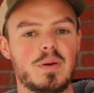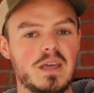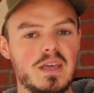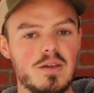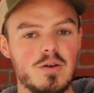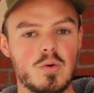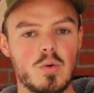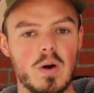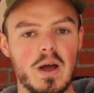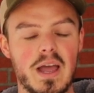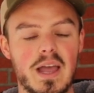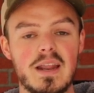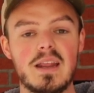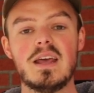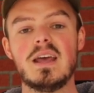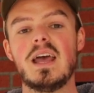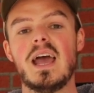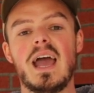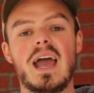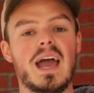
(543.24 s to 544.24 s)
peak weight,
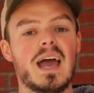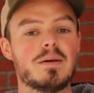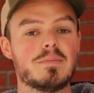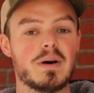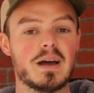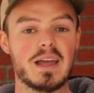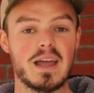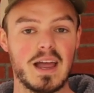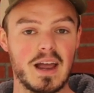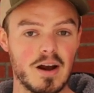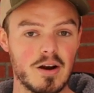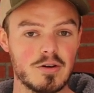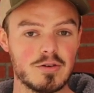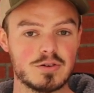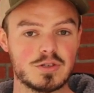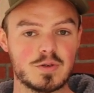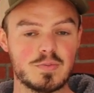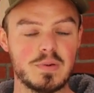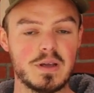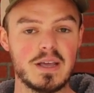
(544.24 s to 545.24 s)
and my arrow
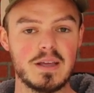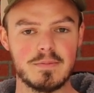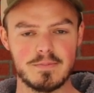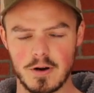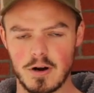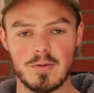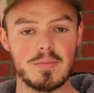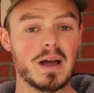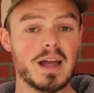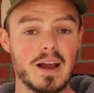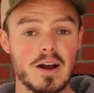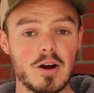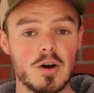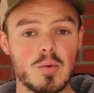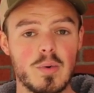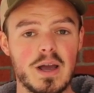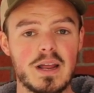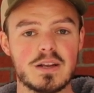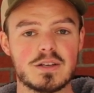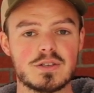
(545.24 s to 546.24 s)
speed, or my arrow
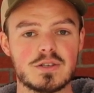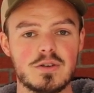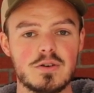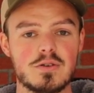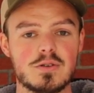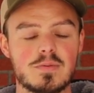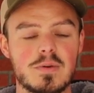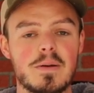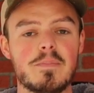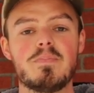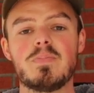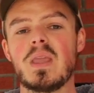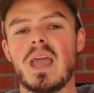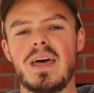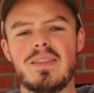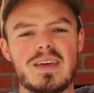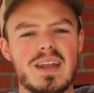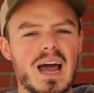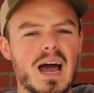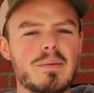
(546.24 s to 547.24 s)
weight, excuse me,
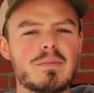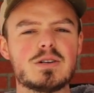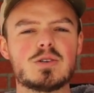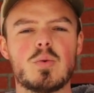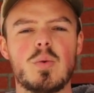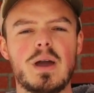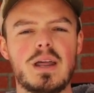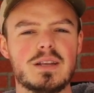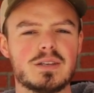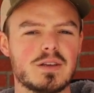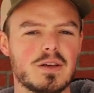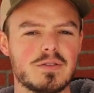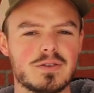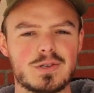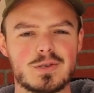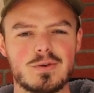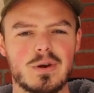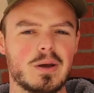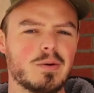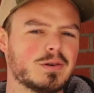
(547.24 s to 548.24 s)
and then how much weight is on the
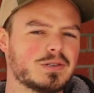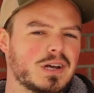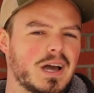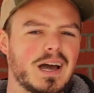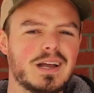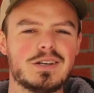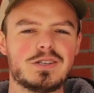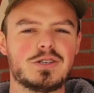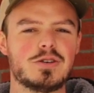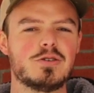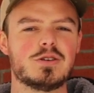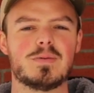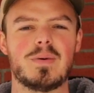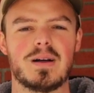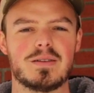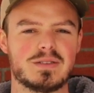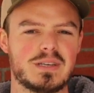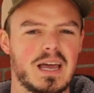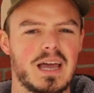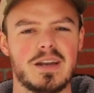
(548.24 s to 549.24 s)
string, which I just use
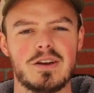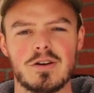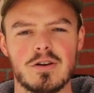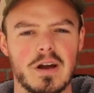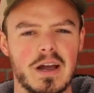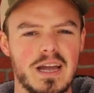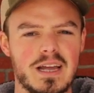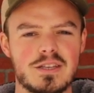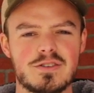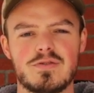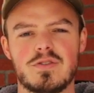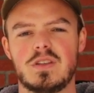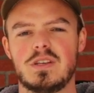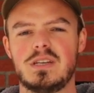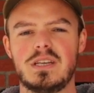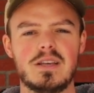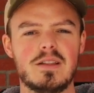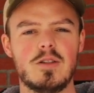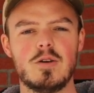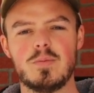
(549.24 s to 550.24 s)
about 10 grains for the
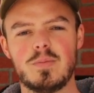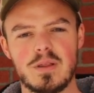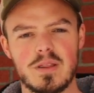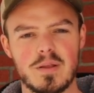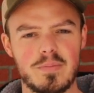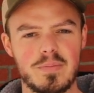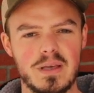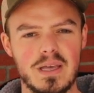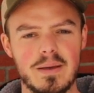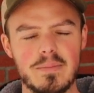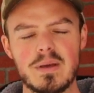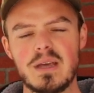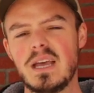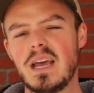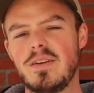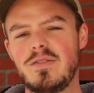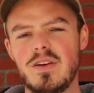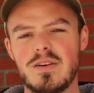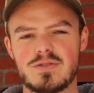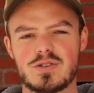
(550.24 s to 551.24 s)
D-loop and the peep.
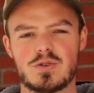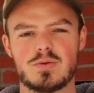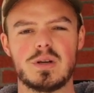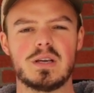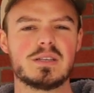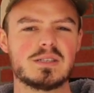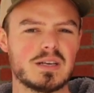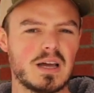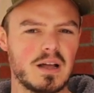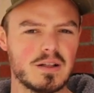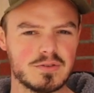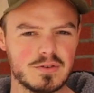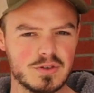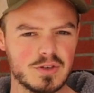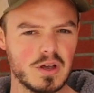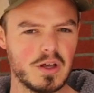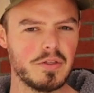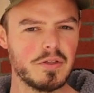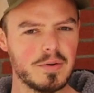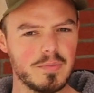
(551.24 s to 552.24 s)
If you have string silencers
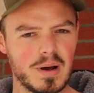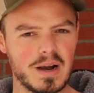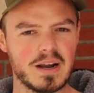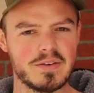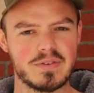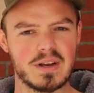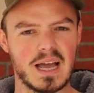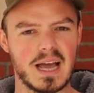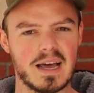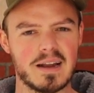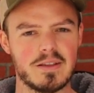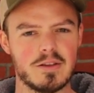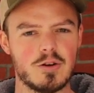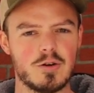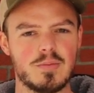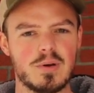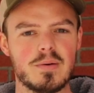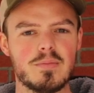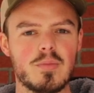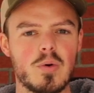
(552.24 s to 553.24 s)
on there, you might have to add a
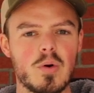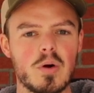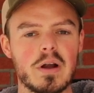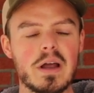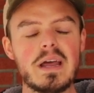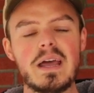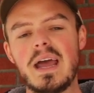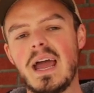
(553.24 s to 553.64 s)
little bit more,